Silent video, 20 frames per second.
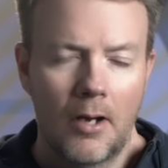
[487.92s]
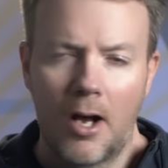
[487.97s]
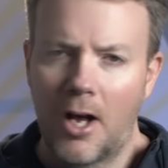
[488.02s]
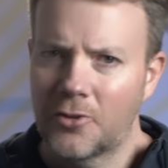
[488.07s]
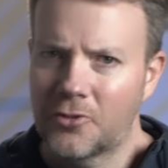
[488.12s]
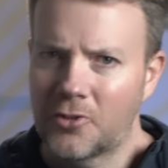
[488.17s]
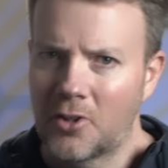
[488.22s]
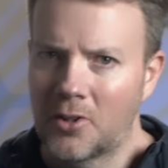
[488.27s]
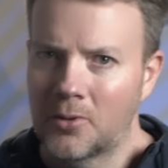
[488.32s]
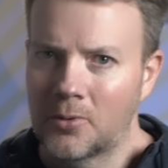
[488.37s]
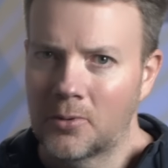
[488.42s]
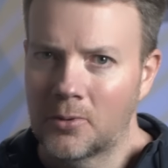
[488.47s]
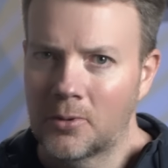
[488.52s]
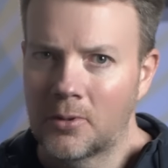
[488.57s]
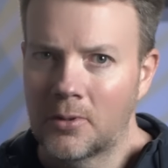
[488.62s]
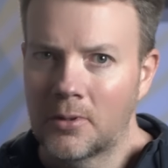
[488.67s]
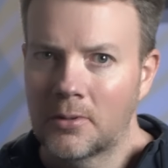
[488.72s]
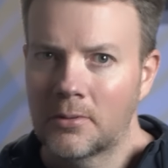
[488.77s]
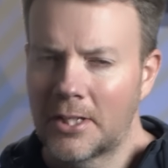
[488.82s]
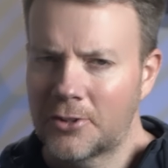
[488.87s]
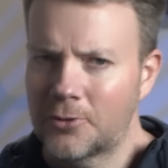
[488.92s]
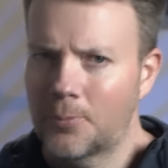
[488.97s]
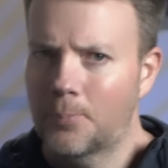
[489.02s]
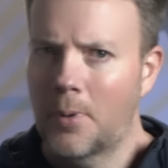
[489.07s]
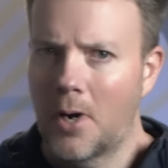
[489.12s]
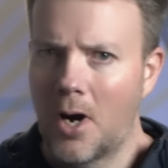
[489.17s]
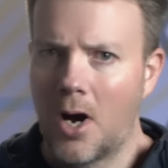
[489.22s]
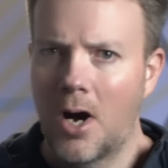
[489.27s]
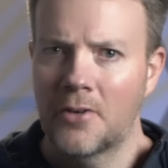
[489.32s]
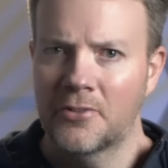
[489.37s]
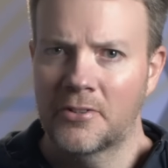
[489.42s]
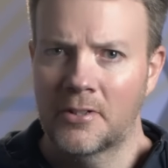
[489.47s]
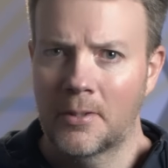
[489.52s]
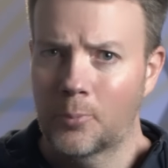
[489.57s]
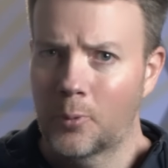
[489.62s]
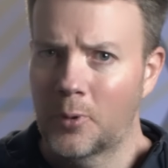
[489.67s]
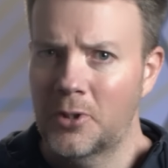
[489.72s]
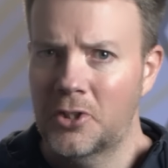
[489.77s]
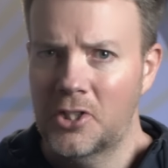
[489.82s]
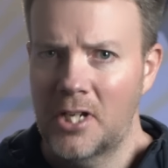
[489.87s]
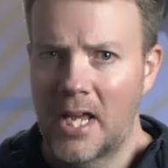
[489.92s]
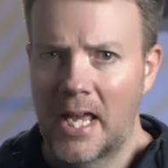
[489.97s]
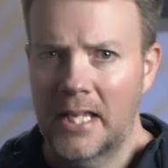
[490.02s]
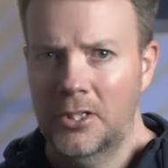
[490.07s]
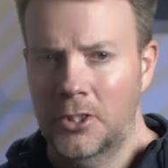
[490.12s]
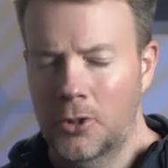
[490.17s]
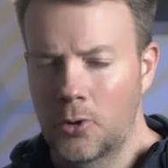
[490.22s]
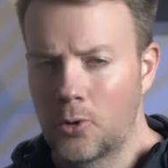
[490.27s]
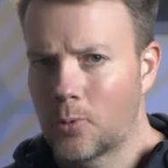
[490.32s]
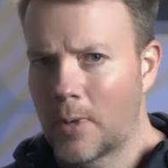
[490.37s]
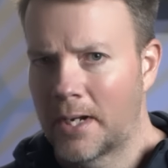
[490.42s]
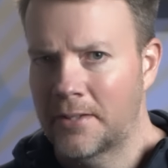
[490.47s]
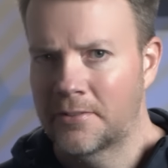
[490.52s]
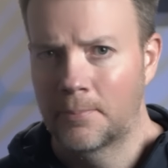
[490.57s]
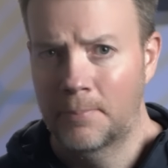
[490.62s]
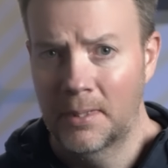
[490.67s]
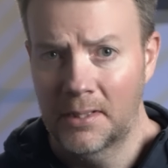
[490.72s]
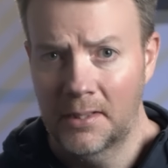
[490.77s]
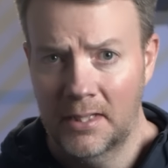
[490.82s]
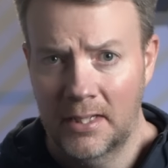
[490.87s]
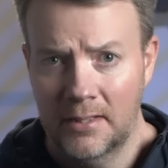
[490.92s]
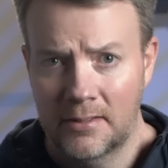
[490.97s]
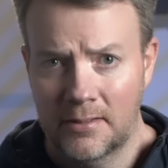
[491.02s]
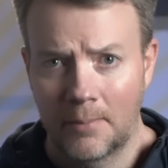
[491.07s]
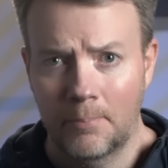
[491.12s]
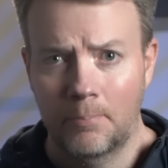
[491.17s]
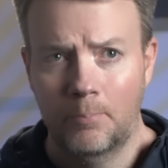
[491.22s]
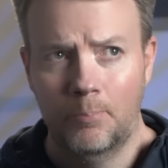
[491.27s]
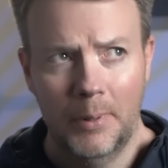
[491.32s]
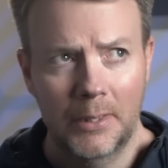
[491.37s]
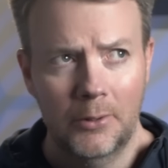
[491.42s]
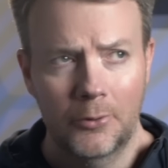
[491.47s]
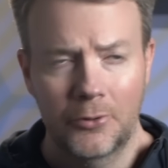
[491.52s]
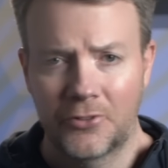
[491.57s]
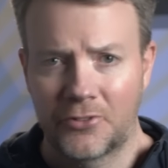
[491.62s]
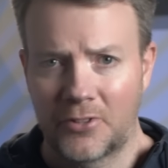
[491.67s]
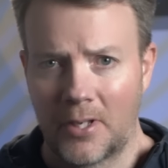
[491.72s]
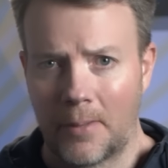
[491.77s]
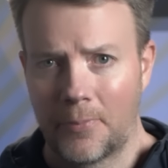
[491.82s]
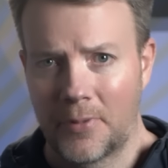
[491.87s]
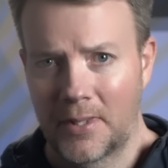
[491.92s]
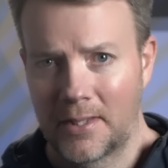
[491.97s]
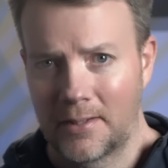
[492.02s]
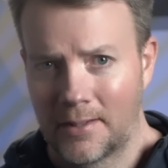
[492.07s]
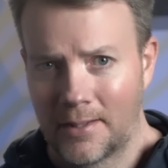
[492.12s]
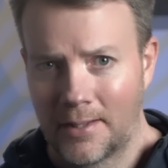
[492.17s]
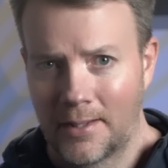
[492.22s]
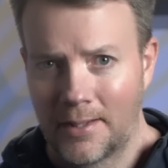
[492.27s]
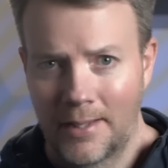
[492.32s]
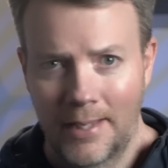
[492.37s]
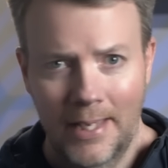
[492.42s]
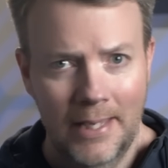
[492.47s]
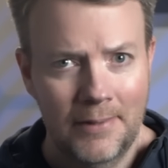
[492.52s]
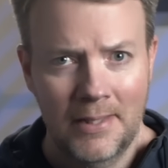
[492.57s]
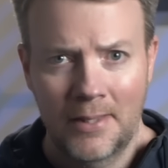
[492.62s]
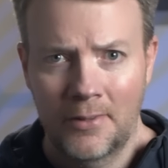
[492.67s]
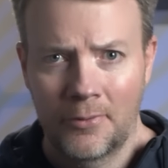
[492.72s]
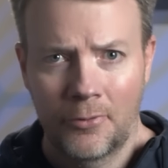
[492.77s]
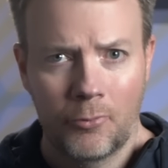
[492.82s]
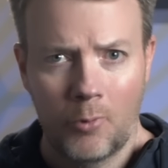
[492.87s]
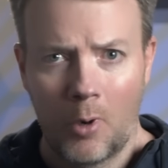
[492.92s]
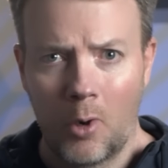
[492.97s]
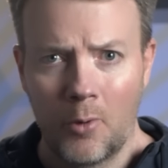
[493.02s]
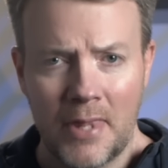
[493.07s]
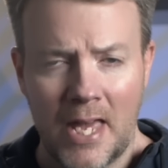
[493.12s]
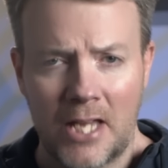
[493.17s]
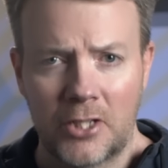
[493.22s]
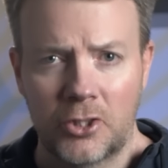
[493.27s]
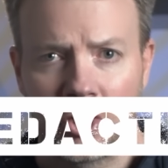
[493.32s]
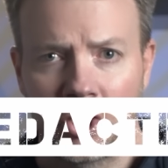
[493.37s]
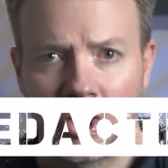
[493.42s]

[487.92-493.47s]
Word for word: Also, Let's pause and appreciate Ukraine's ability to build something and then throw that